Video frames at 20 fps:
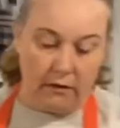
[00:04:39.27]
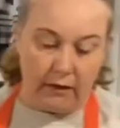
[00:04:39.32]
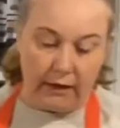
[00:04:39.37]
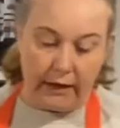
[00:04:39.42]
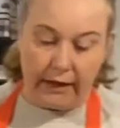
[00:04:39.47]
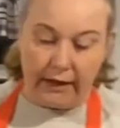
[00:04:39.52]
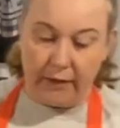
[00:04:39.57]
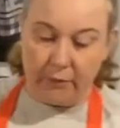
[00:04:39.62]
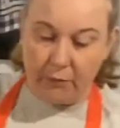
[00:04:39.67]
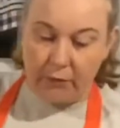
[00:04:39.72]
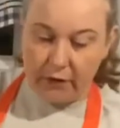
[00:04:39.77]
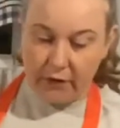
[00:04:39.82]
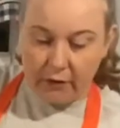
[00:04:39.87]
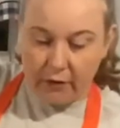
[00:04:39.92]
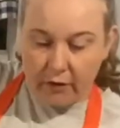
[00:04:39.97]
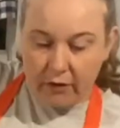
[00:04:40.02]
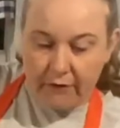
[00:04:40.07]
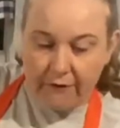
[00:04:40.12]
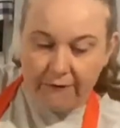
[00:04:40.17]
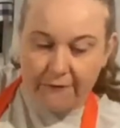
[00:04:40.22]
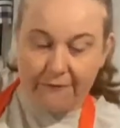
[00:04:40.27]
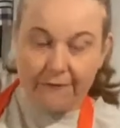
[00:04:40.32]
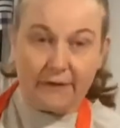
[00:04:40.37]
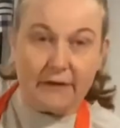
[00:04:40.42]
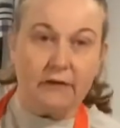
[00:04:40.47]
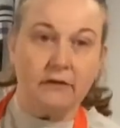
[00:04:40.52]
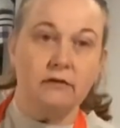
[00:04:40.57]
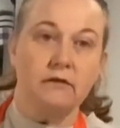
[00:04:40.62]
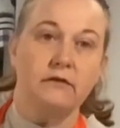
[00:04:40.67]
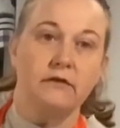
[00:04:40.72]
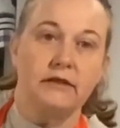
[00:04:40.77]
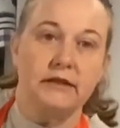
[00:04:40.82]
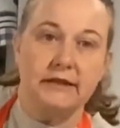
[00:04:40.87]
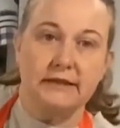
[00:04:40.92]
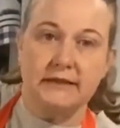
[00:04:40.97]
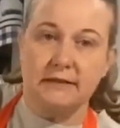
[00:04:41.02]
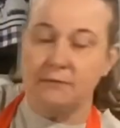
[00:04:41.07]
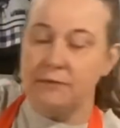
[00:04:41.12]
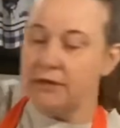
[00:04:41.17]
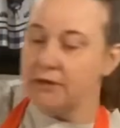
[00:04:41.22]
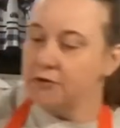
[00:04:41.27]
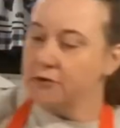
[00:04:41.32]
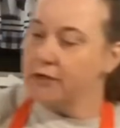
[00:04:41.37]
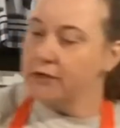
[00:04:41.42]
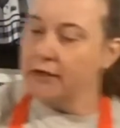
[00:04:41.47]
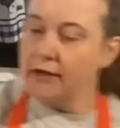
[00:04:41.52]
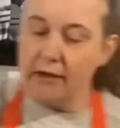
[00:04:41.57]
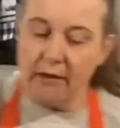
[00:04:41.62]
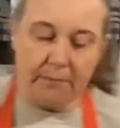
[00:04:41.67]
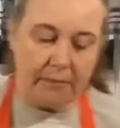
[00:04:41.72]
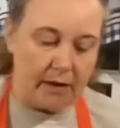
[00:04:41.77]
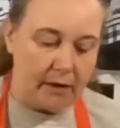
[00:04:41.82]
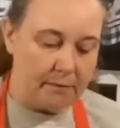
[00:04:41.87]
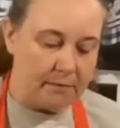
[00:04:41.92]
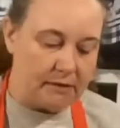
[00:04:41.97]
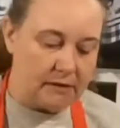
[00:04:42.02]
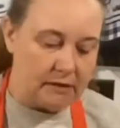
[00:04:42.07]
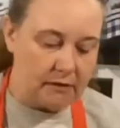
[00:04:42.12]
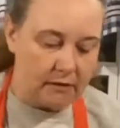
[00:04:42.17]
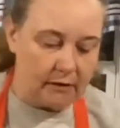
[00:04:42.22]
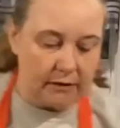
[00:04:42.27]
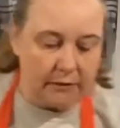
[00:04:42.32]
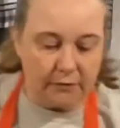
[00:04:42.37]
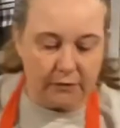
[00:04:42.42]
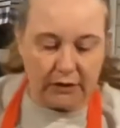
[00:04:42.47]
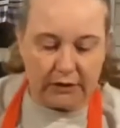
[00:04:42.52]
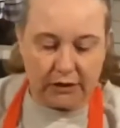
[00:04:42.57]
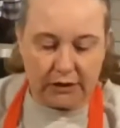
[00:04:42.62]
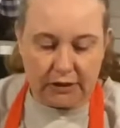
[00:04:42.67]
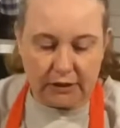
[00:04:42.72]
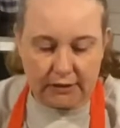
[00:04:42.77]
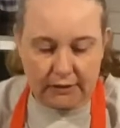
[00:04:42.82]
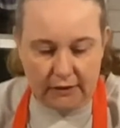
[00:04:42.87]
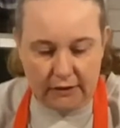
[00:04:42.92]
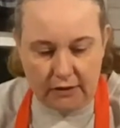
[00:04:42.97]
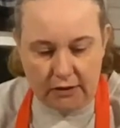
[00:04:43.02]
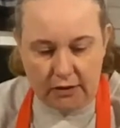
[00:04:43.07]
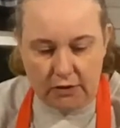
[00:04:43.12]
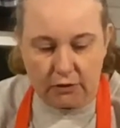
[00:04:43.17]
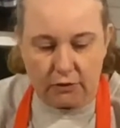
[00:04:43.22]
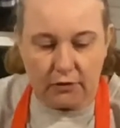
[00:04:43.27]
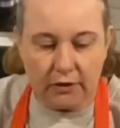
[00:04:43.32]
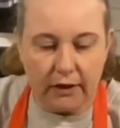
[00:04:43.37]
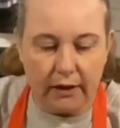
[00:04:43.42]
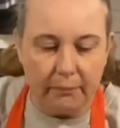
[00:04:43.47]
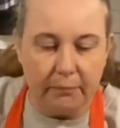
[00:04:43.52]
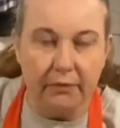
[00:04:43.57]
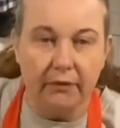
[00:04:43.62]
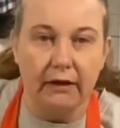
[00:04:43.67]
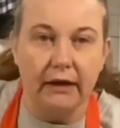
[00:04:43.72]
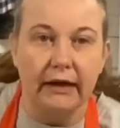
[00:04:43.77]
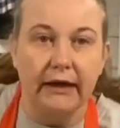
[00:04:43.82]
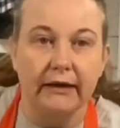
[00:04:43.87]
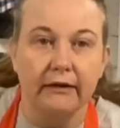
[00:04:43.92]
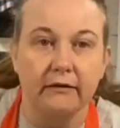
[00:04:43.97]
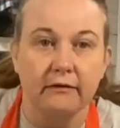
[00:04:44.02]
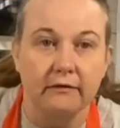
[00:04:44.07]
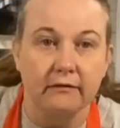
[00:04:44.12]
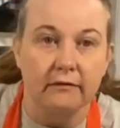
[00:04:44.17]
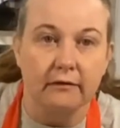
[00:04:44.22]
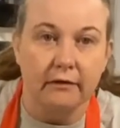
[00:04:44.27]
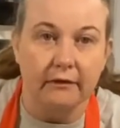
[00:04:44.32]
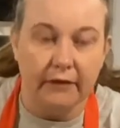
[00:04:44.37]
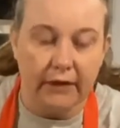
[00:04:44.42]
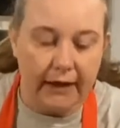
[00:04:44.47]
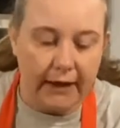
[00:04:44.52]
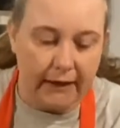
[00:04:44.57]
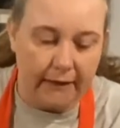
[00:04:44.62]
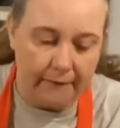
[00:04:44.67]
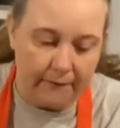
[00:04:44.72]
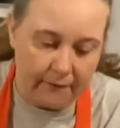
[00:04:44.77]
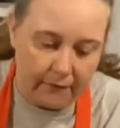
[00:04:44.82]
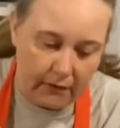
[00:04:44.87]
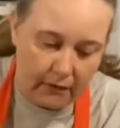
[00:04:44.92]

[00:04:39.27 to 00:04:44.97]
and we are gonna fill this measuring cup up until it reaches the 2-cup line, okay?